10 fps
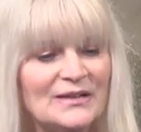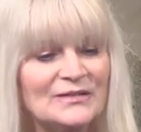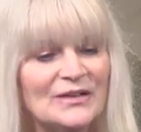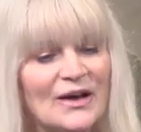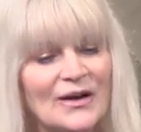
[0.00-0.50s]

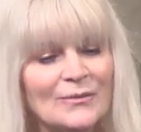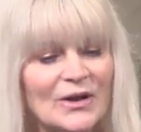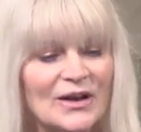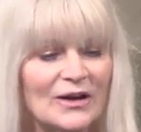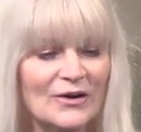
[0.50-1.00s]
So now I'm
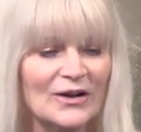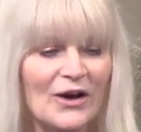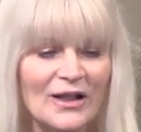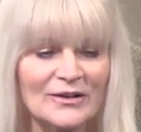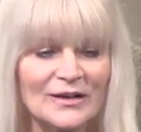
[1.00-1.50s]
going to go to
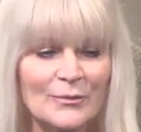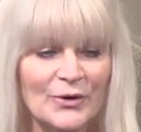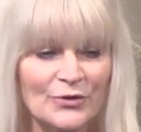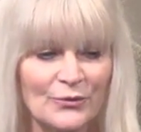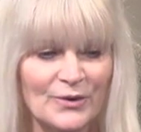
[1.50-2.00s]
caller
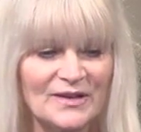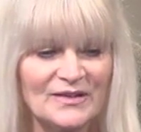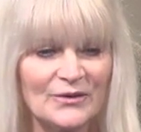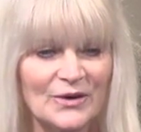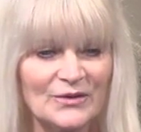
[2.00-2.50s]
number
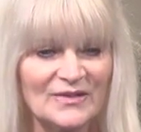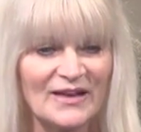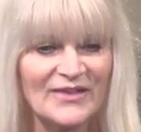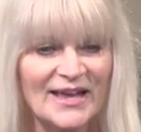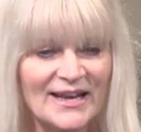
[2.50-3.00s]

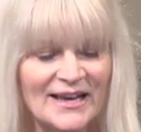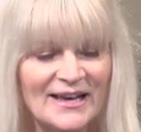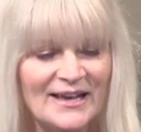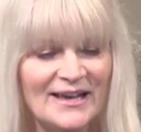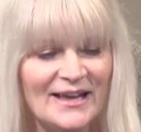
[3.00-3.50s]
307.
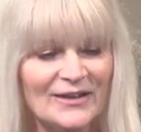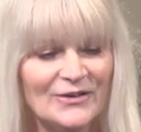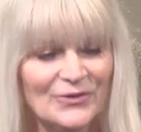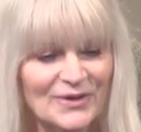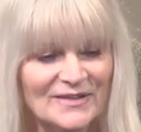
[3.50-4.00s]

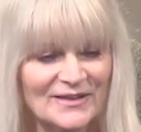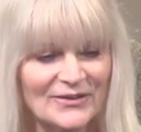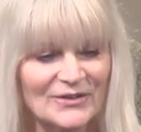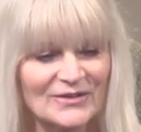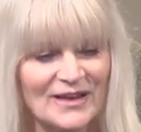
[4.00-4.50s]
Hello,
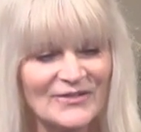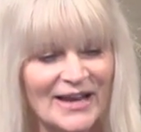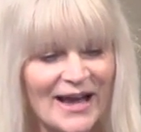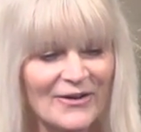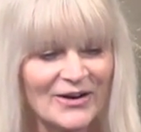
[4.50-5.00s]

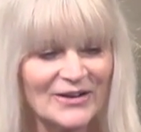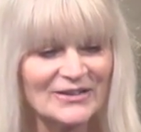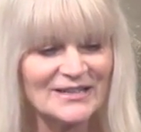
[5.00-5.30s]
307. How are you